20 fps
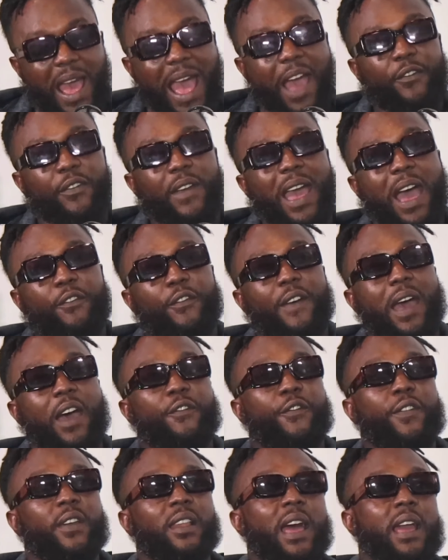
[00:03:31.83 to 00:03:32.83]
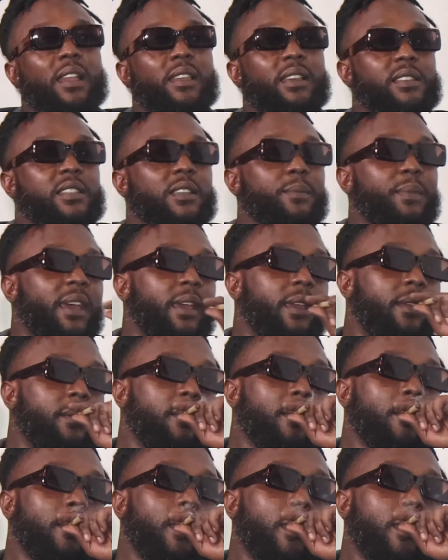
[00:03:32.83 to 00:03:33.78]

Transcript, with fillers: I, I I feel like listen, man.